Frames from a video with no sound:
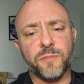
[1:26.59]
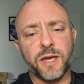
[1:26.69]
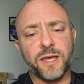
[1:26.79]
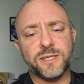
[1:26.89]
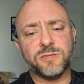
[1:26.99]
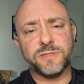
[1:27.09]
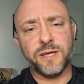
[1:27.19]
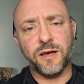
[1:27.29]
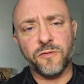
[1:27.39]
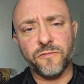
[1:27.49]
Mike
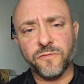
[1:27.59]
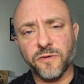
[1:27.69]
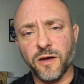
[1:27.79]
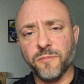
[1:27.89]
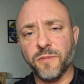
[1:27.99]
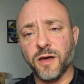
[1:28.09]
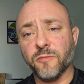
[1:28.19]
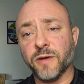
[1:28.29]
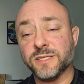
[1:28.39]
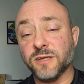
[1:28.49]
Israetel from
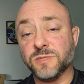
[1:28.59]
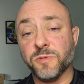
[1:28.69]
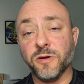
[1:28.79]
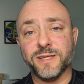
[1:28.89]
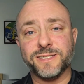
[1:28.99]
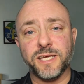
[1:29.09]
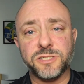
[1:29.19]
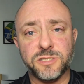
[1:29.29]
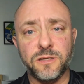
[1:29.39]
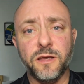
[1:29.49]
Renaissance
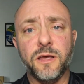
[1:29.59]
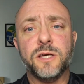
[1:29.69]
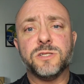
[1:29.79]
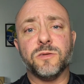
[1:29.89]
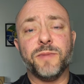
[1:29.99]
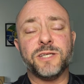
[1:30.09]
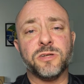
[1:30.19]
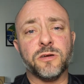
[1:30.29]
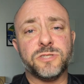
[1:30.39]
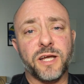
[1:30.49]
Periodization. So make
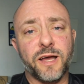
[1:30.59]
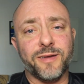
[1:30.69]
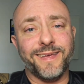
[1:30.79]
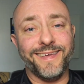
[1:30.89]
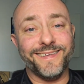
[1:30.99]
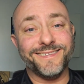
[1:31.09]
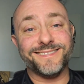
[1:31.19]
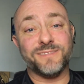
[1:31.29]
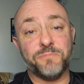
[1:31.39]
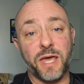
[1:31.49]
sure to go check out
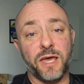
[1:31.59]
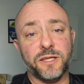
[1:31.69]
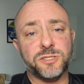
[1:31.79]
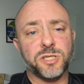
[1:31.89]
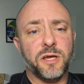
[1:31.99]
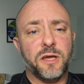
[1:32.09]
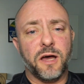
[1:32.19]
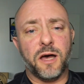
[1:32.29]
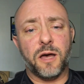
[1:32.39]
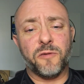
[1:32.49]
his page.
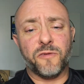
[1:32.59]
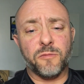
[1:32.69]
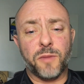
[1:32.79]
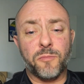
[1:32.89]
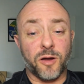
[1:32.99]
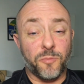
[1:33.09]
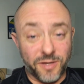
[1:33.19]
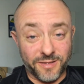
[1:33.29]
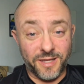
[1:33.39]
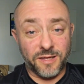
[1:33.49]
If I remember, I'll
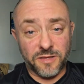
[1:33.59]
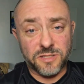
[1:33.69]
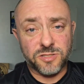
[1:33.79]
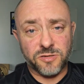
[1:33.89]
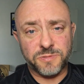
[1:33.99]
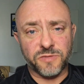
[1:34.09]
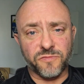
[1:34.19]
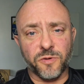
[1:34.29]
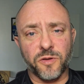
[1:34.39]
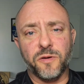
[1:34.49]
put a link in the description
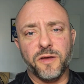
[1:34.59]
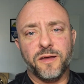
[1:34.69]
for you.